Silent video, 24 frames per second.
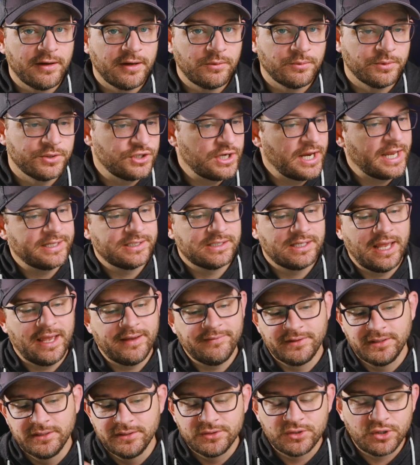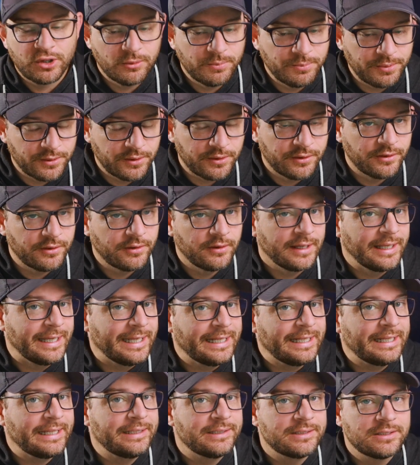which has to have an interpreter
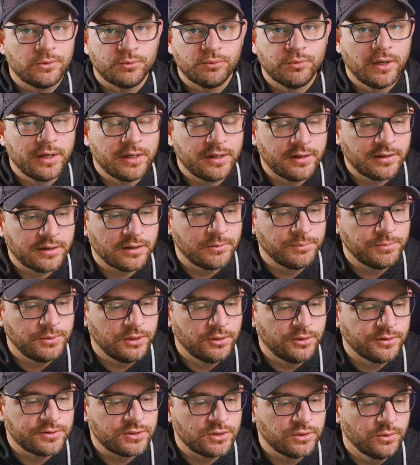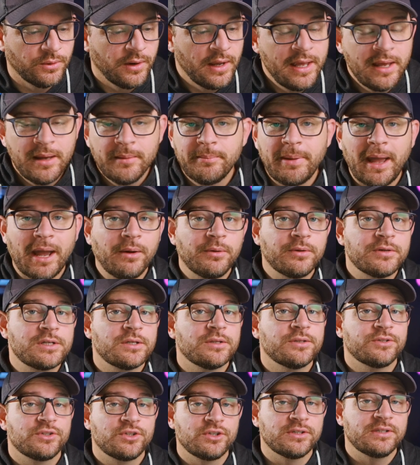in it to run on a computer, to
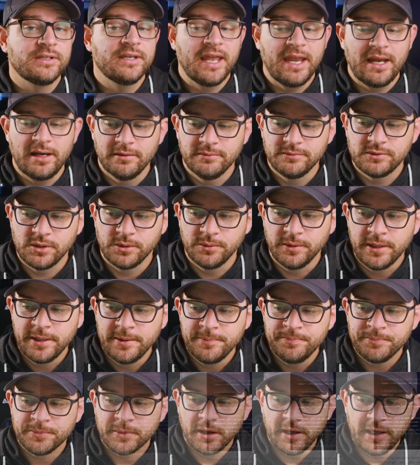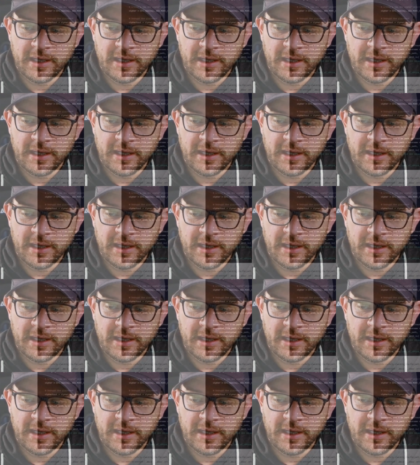PowerShell is just native. So it